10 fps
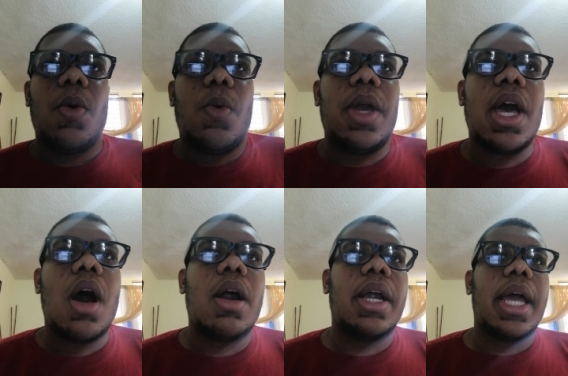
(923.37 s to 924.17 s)
we
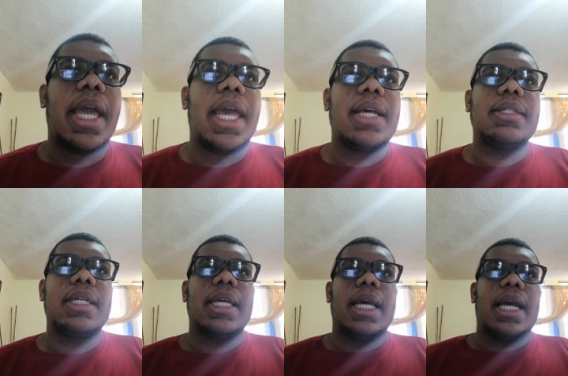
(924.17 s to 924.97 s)
are
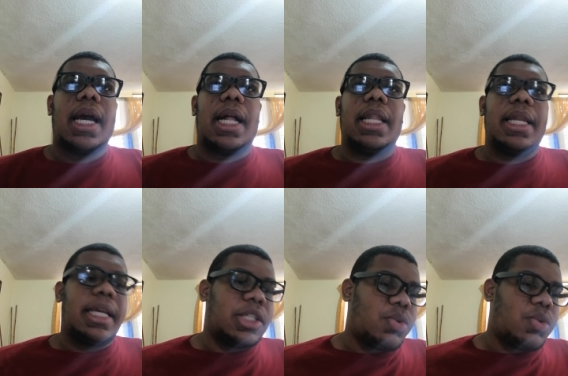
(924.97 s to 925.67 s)
in clinic